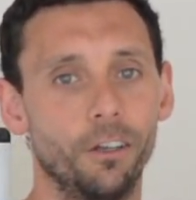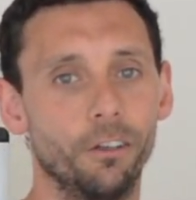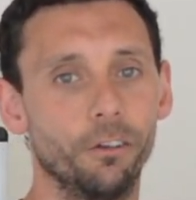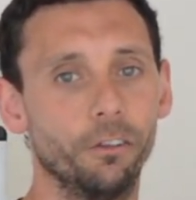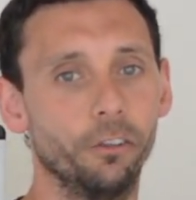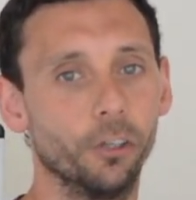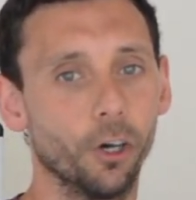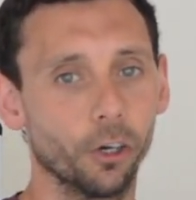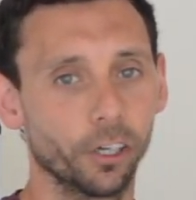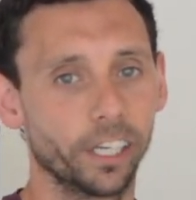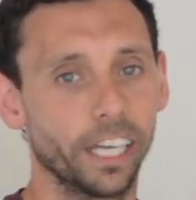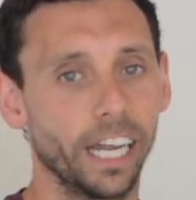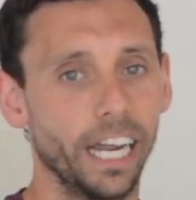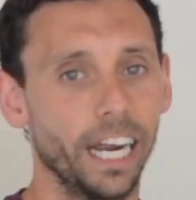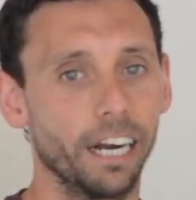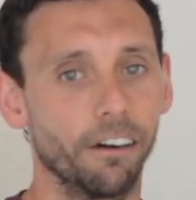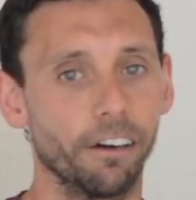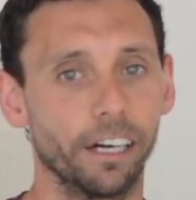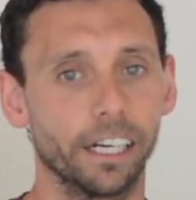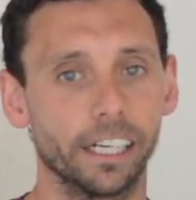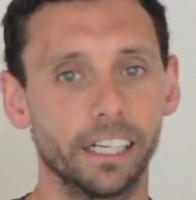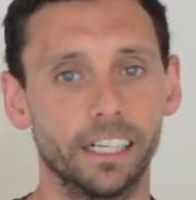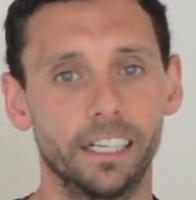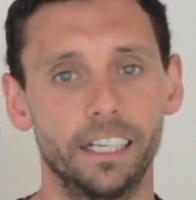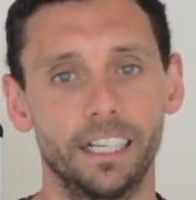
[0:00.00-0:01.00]
not
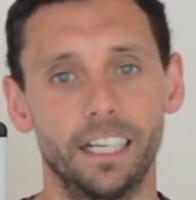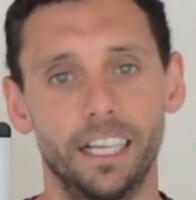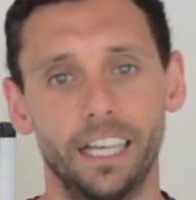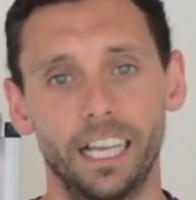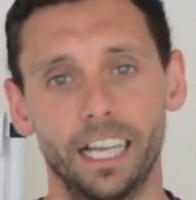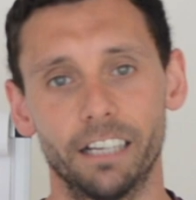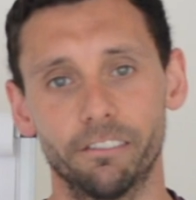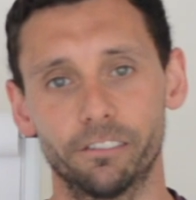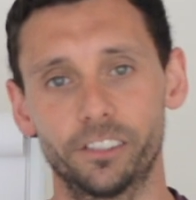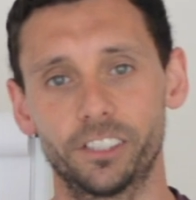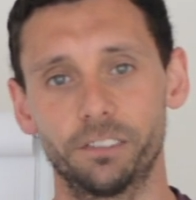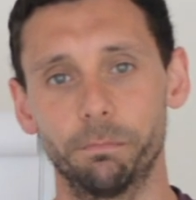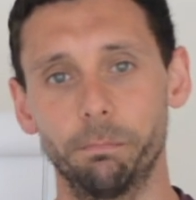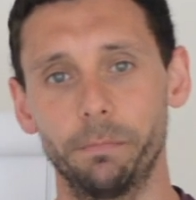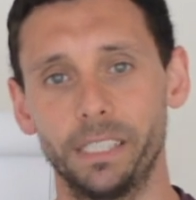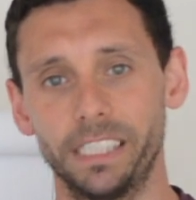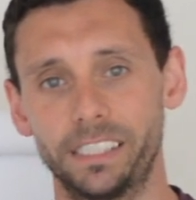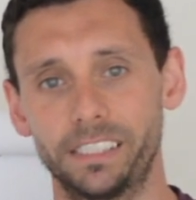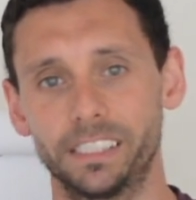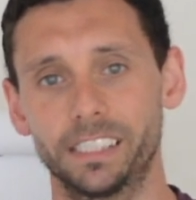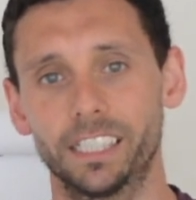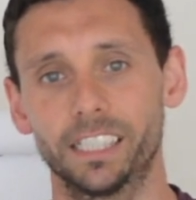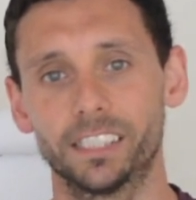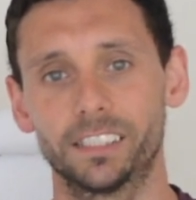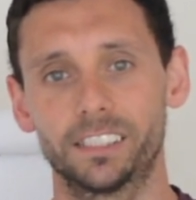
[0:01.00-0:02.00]
caring, and
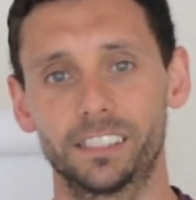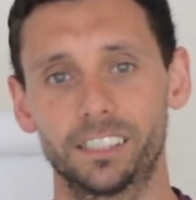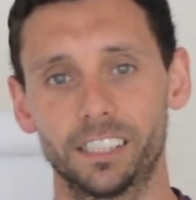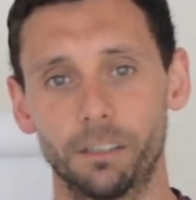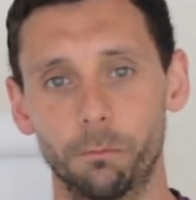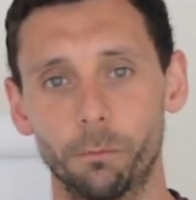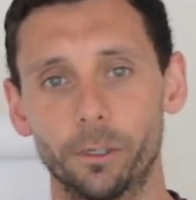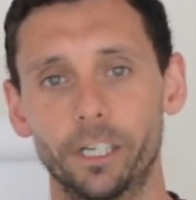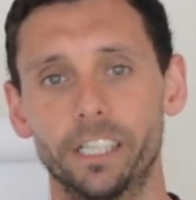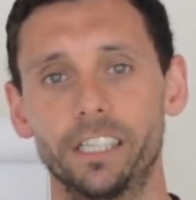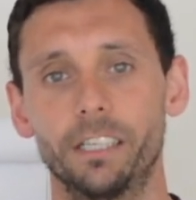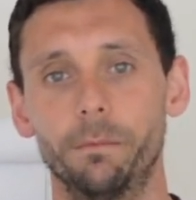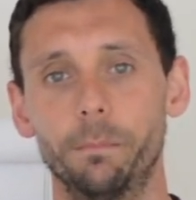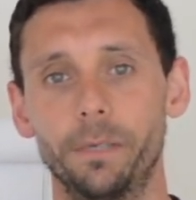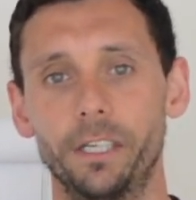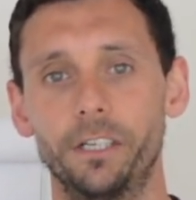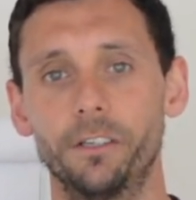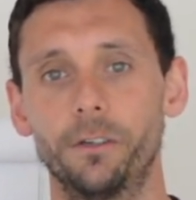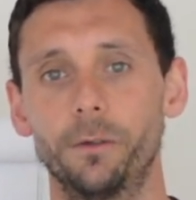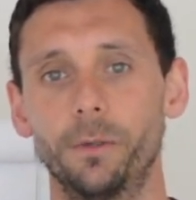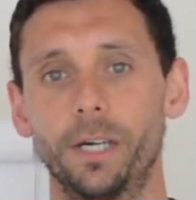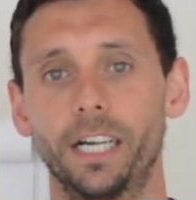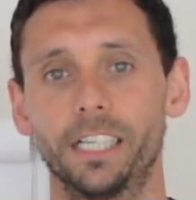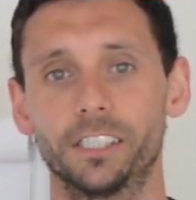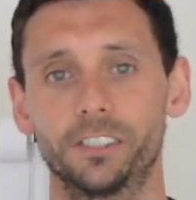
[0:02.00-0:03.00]
meeting us somewhere in the
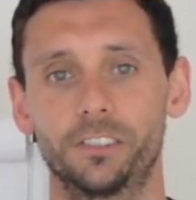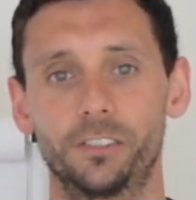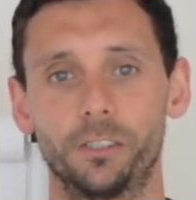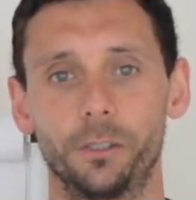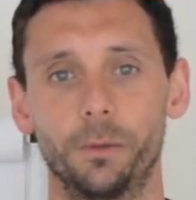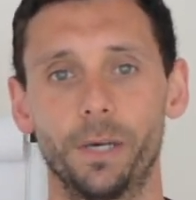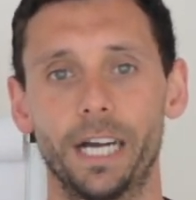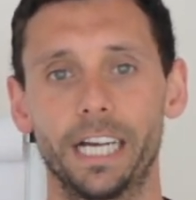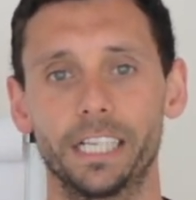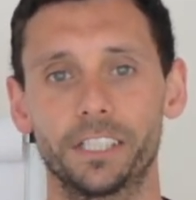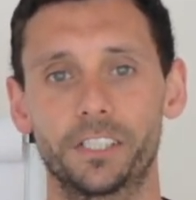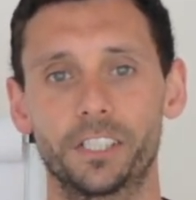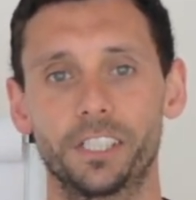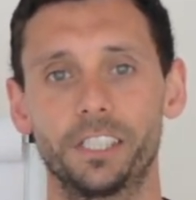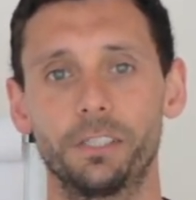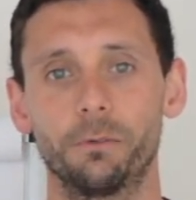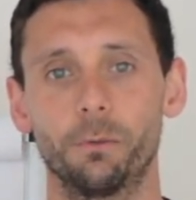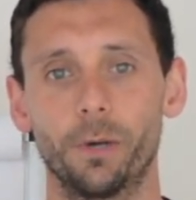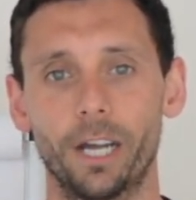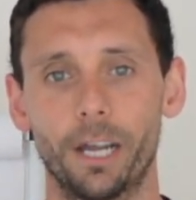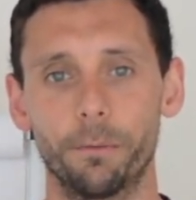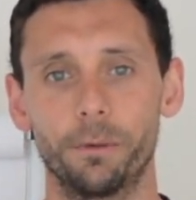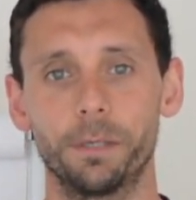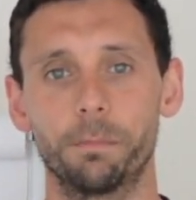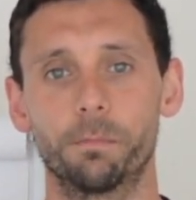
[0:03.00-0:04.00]
middle as to actually
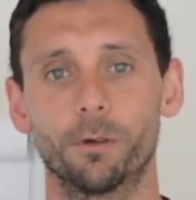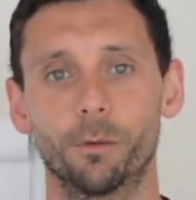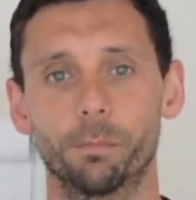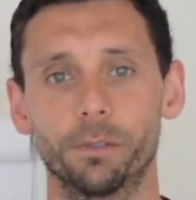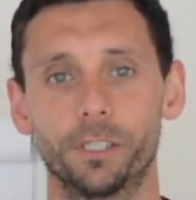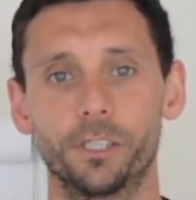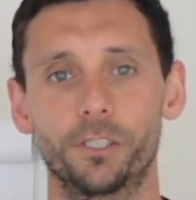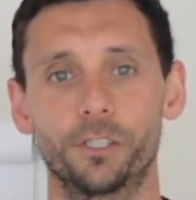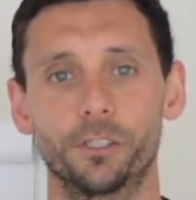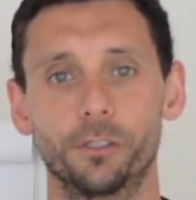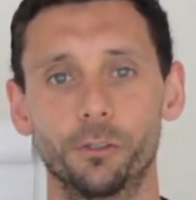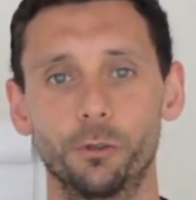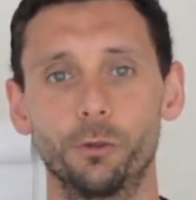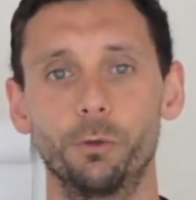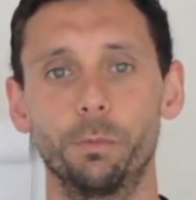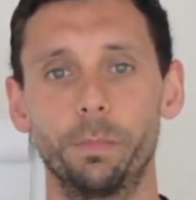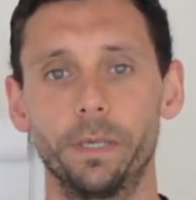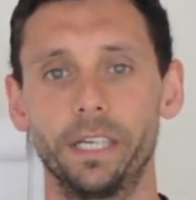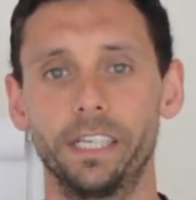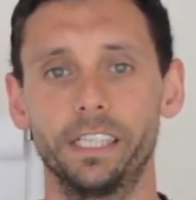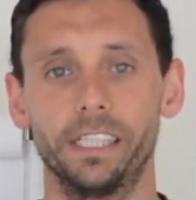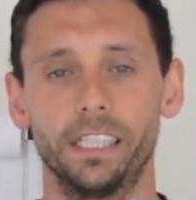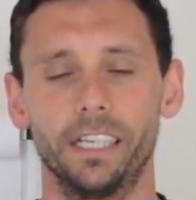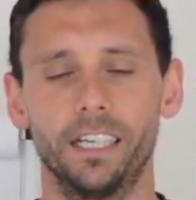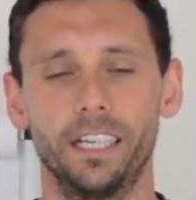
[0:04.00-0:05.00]
where we probably should all
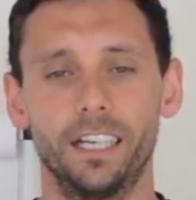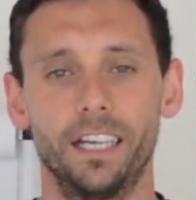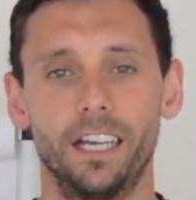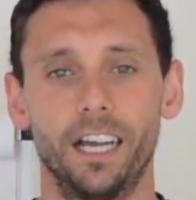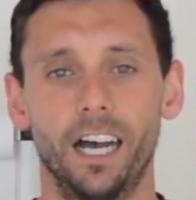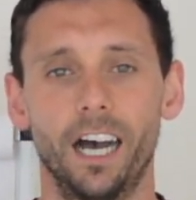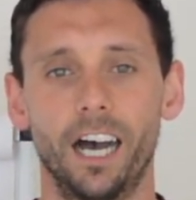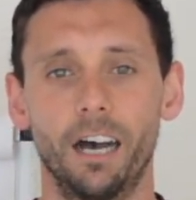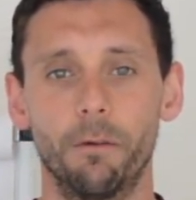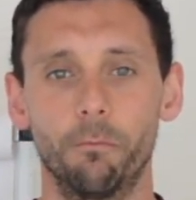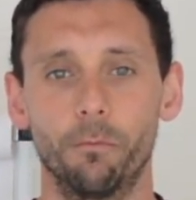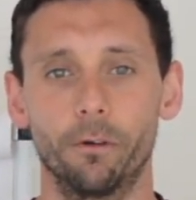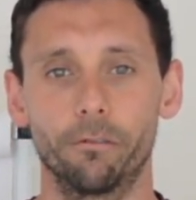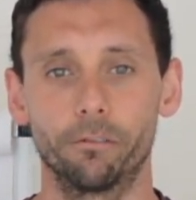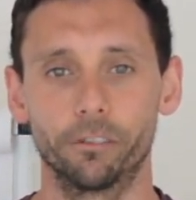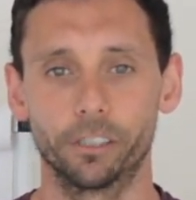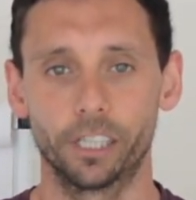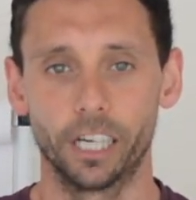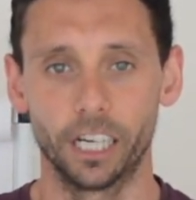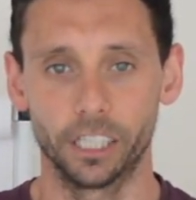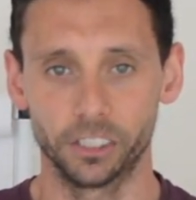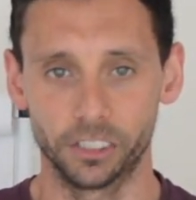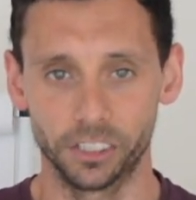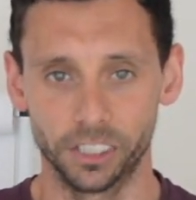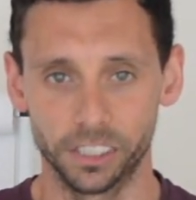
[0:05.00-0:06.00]
be with
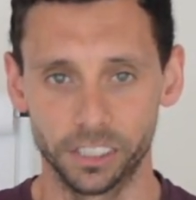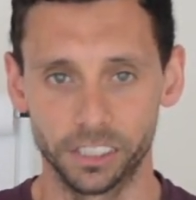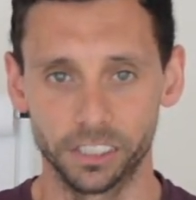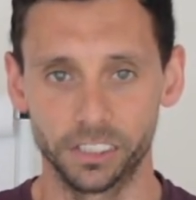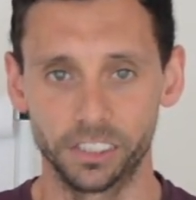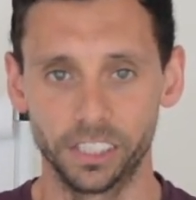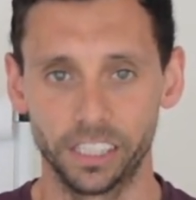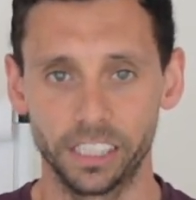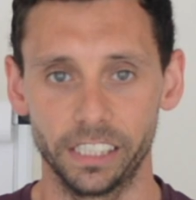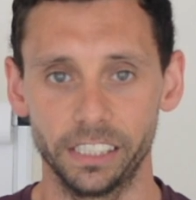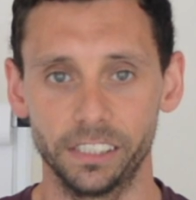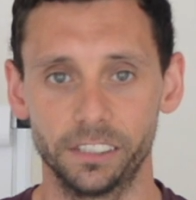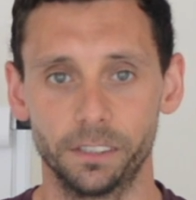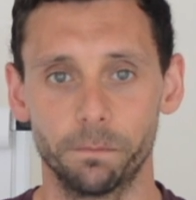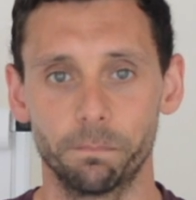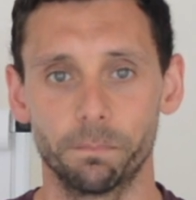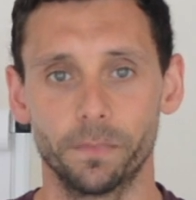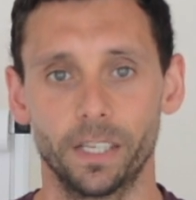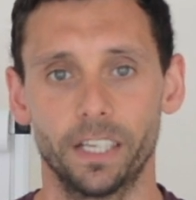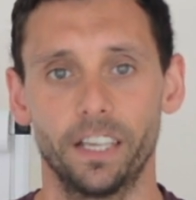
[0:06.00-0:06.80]
regards to the disease.